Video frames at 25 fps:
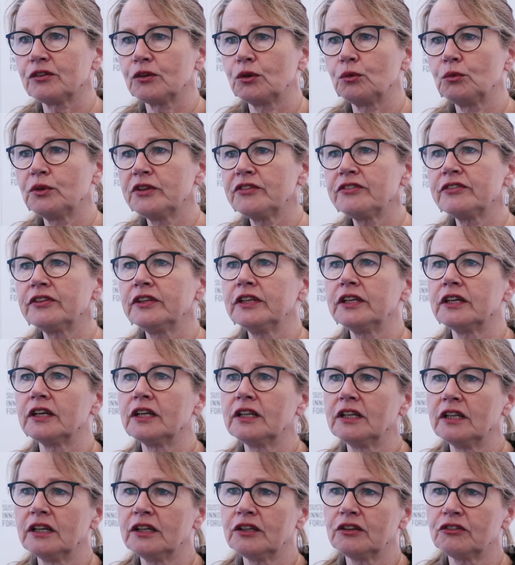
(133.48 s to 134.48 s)
We see a
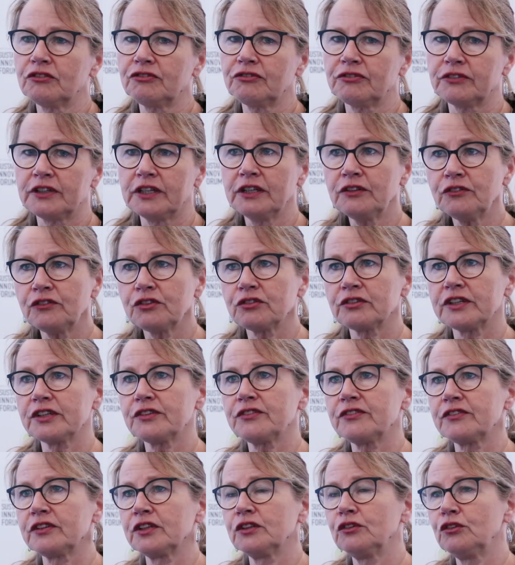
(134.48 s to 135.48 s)
lot of
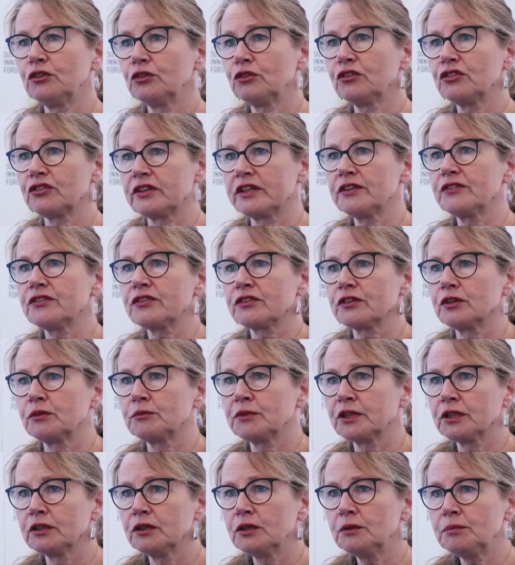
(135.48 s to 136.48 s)
interesting new trends
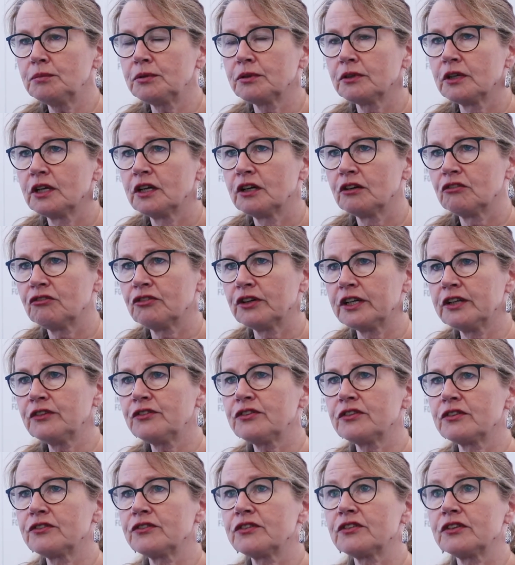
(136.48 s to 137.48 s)
coming up. For
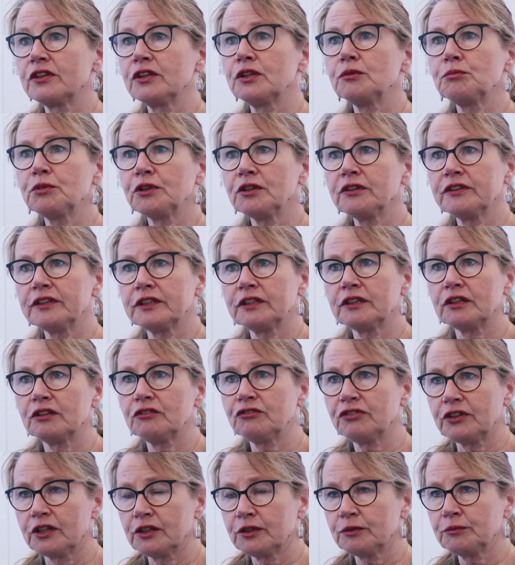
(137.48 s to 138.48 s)
instance, in the building
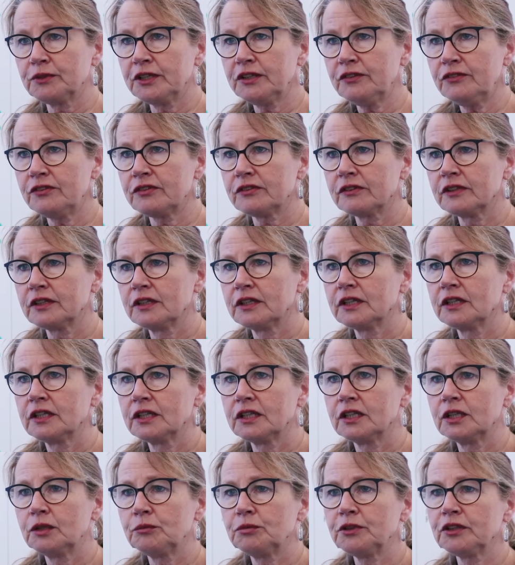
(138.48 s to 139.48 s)
environment.
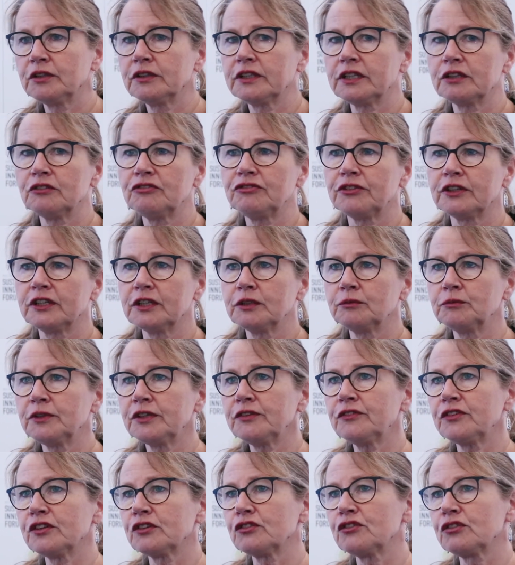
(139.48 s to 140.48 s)
In the building
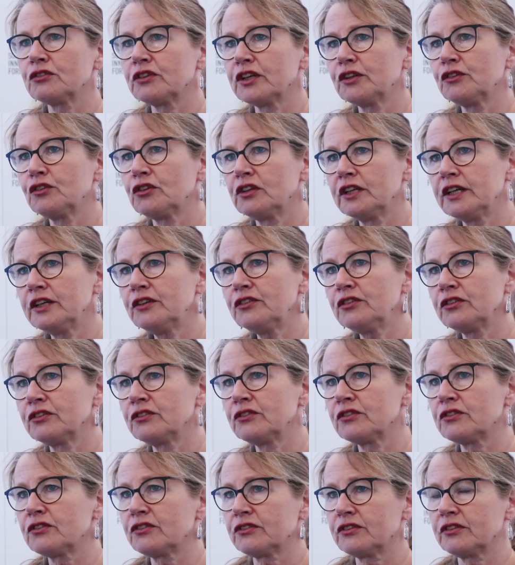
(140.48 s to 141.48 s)
environment, there's
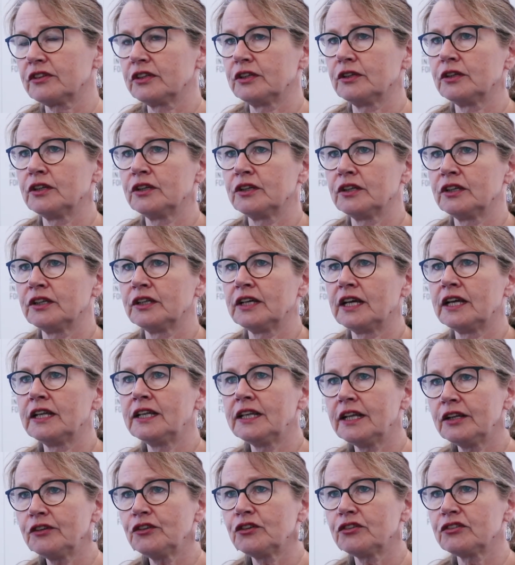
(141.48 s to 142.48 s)
regulations and
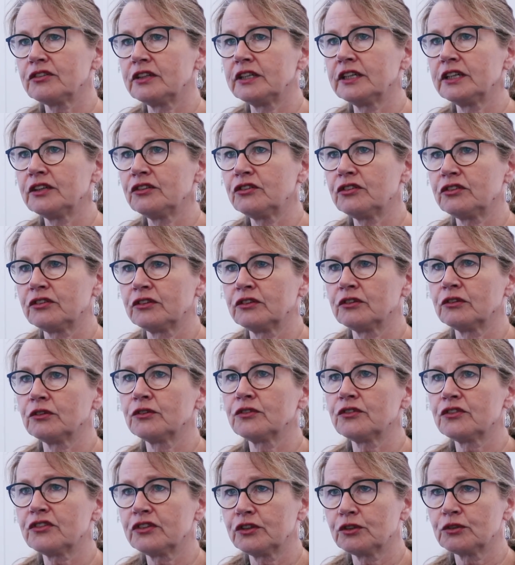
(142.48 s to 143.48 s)
legislation
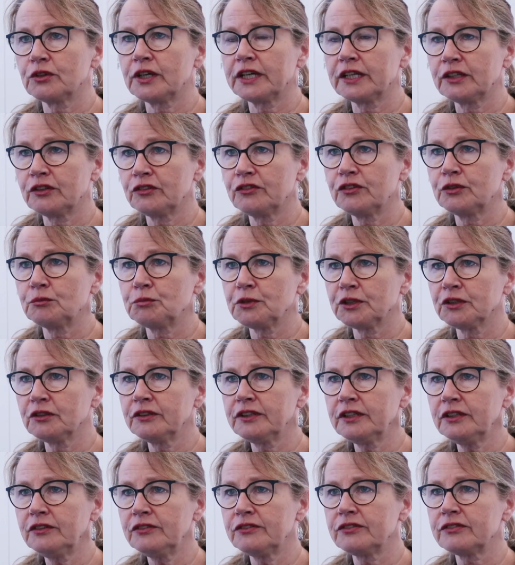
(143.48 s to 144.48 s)
on zero energy
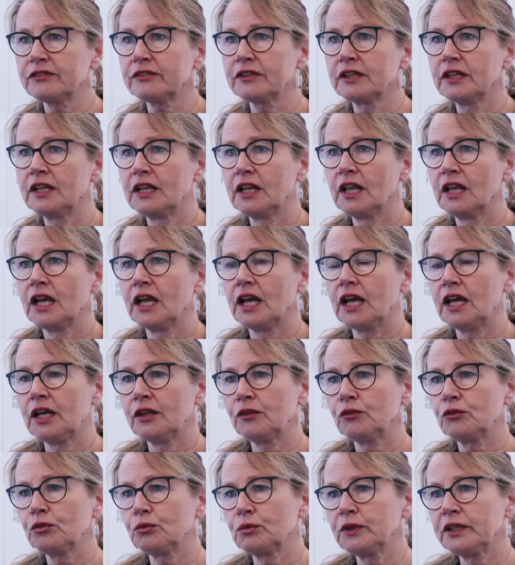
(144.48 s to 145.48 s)
buildings.
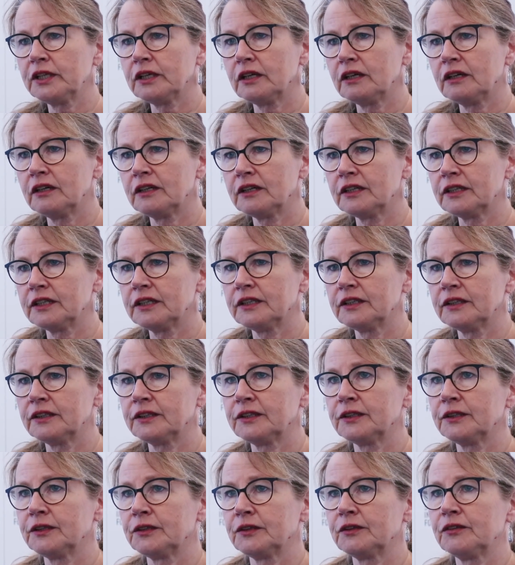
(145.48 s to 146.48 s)
And we
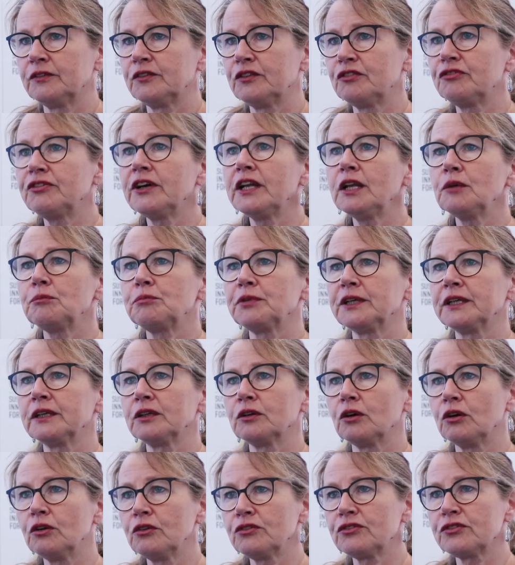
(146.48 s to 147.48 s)
are
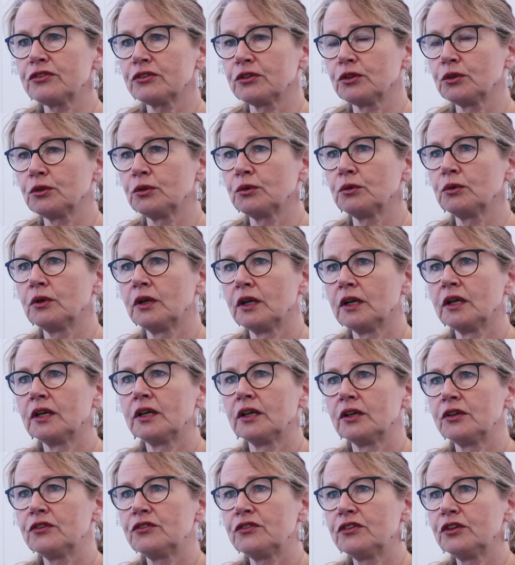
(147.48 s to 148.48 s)
developing also
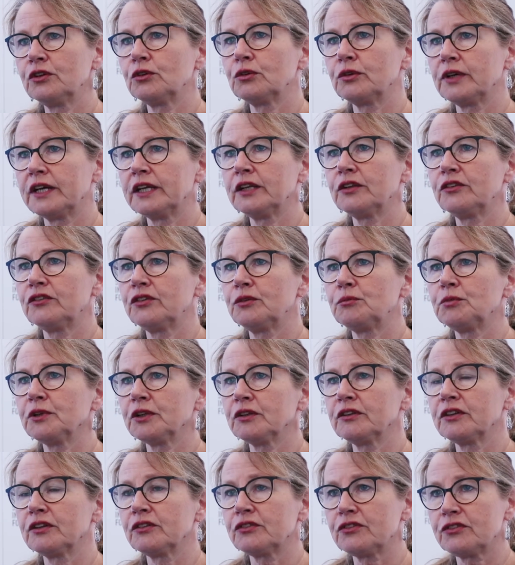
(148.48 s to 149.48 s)
zero energy
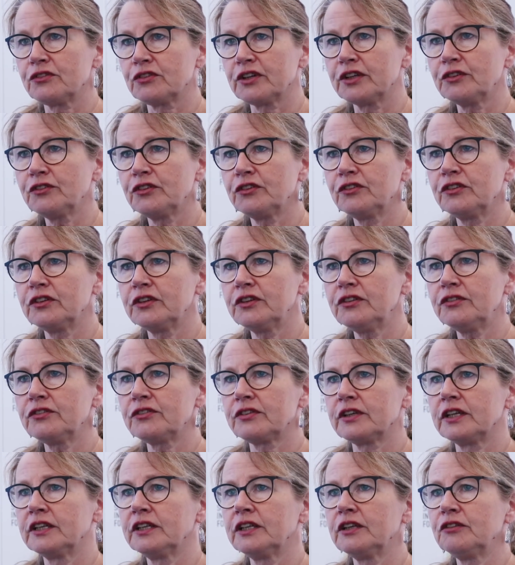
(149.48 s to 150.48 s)
building
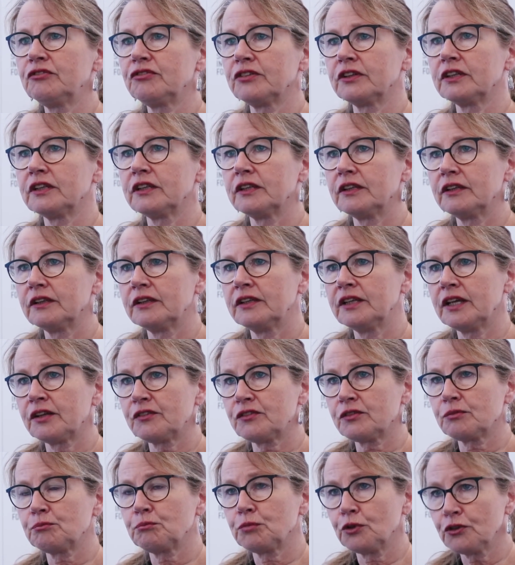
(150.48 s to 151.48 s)
strategies and even
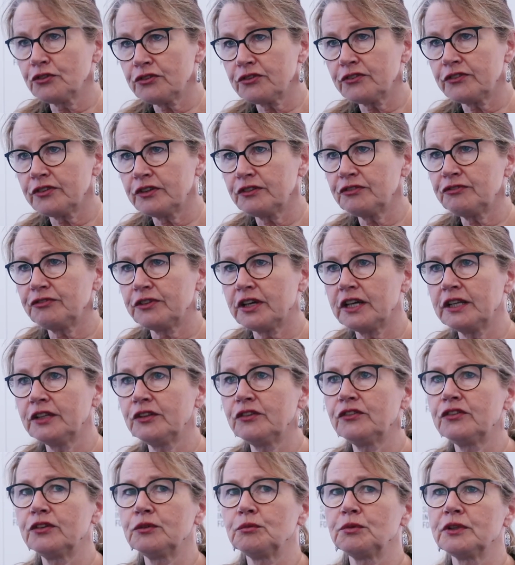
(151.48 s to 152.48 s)
net positive
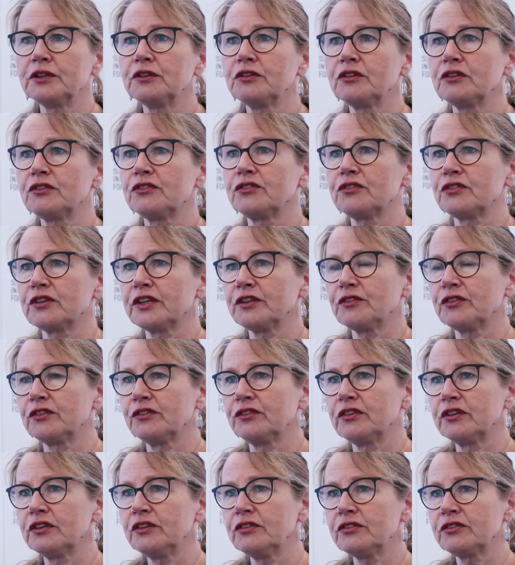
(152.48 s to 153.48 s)
energy building
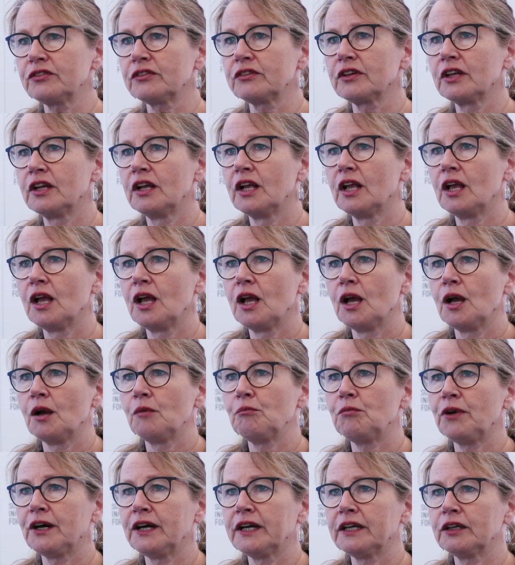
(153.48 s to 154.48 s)
strategies
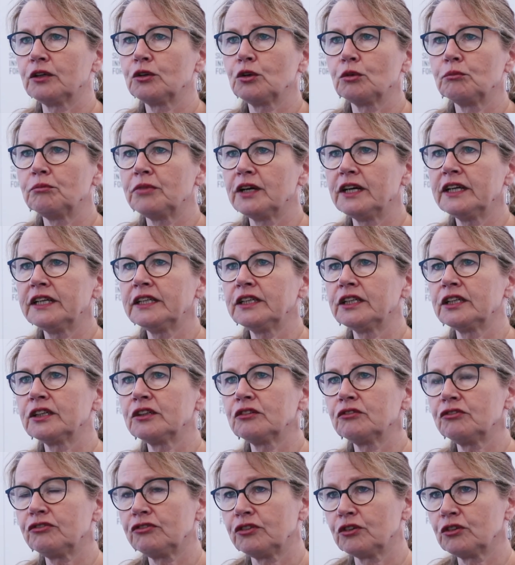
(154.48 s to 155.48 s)
by
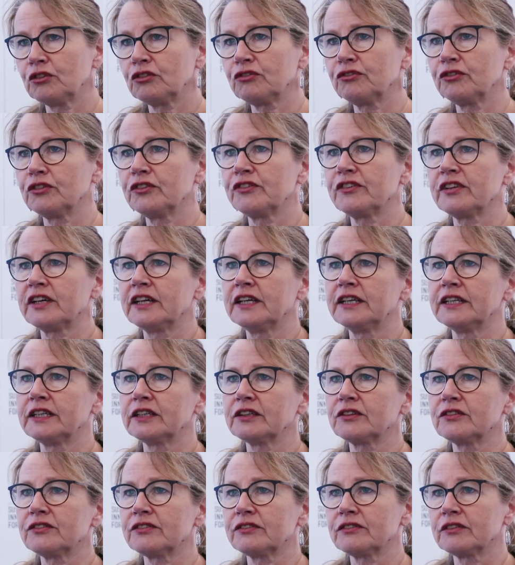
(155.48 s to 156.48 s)
combining
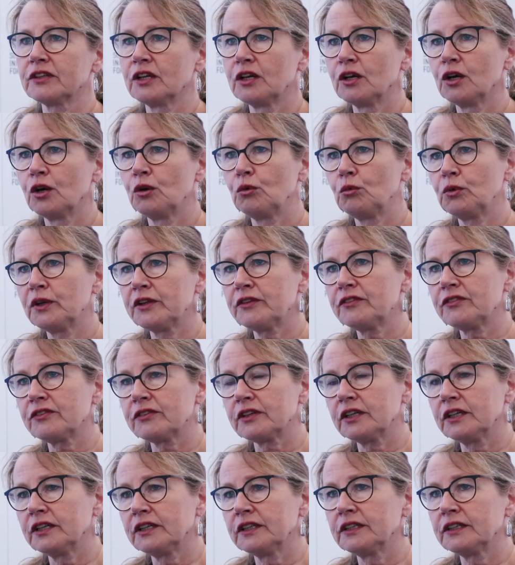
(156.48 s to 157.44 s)
photovoltaics with